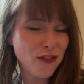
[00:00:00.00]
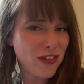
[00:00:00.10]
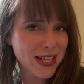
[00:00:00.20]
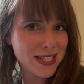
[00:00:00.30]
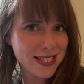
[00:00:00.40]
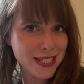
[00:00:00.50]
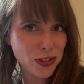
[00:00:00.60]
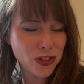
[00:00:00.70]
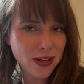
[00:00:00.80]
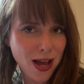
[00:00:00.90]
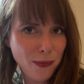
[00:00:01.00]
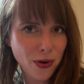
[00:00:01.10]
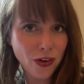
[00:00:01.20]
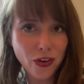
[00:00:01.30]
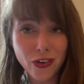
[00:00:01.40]
fancy digital
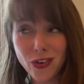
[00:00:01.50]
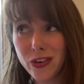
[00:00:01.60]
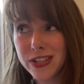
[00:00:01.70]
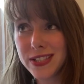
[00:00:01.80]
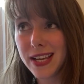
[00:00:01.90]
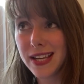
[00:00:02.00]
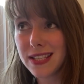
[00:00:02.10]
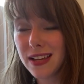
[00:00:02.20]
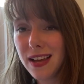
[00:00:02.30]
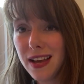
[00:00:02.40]
camera, or indeed